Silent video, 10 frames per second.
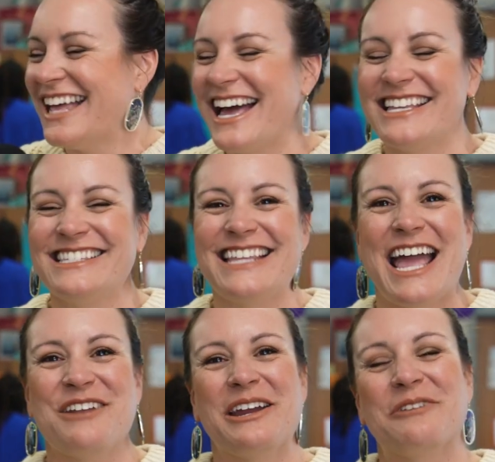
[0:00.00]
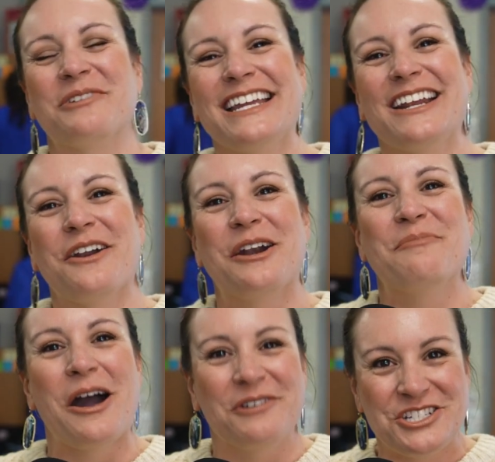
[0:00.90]
class, and we are working on our
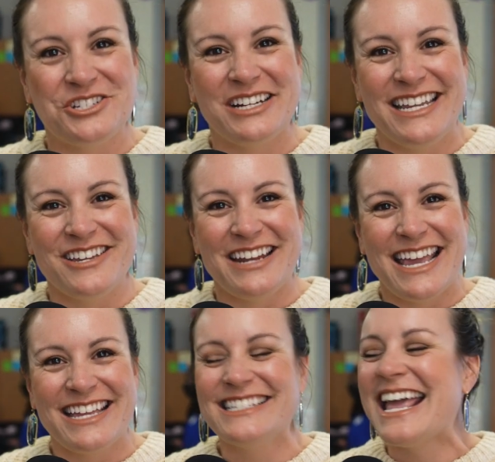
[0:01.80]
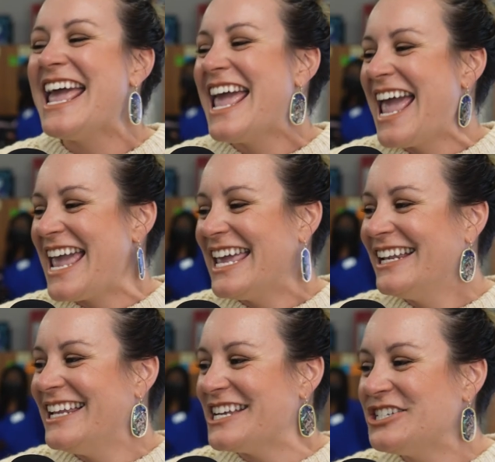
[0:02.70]
poetry unit.
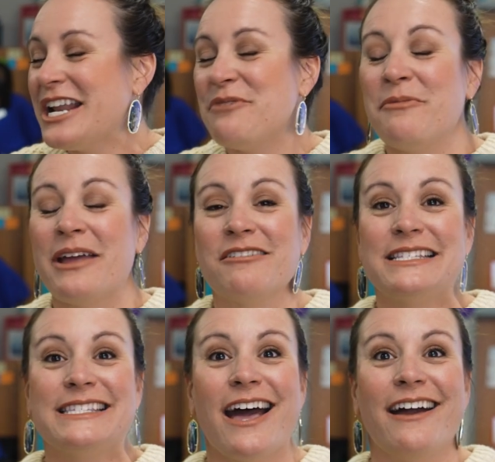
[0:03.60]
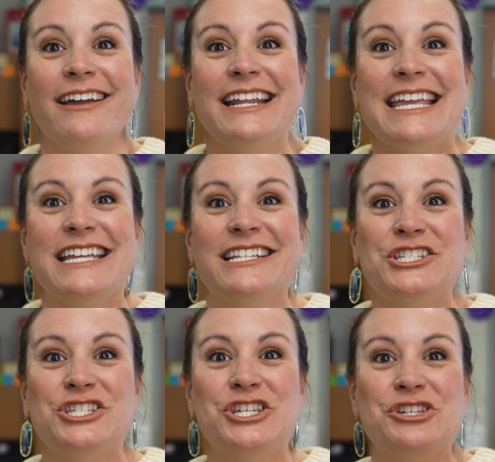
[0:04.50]
And yesterday we went outside
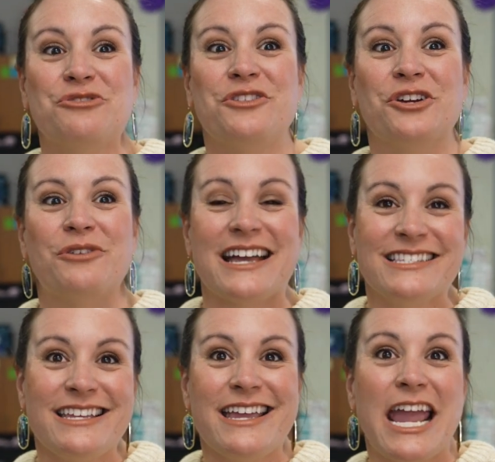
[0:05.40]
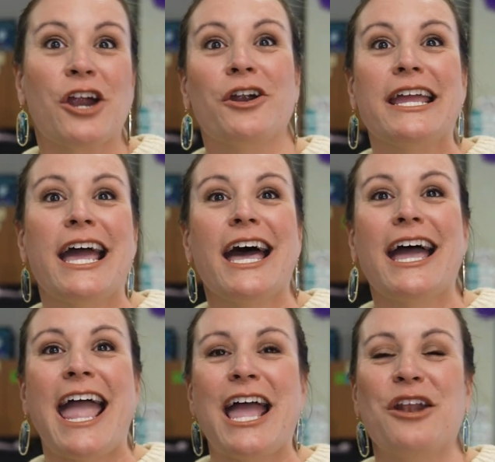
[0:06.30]
into the grassy area
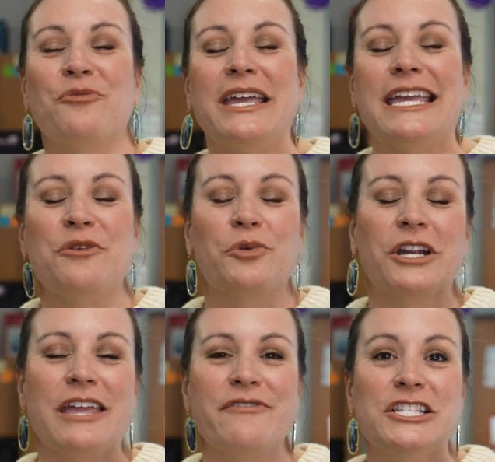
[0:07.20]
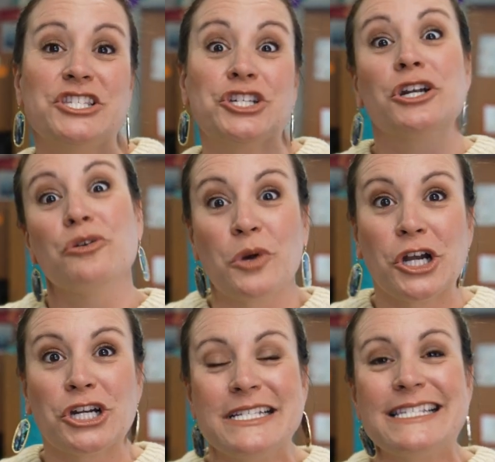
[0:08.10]
and we were given certain
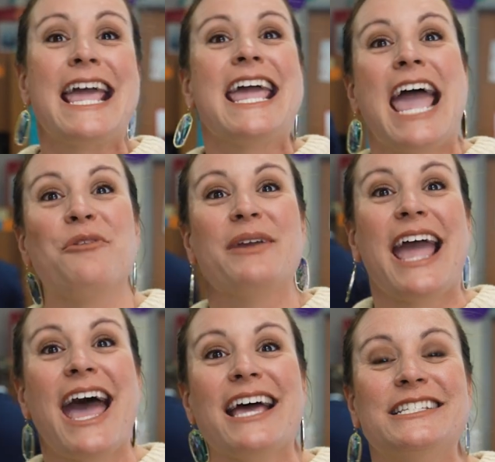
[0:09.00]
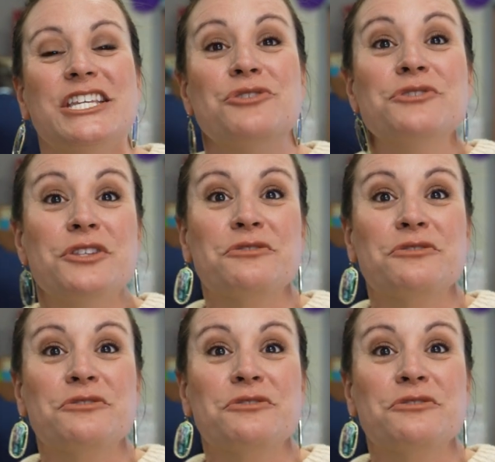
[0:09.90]
words, and we had to use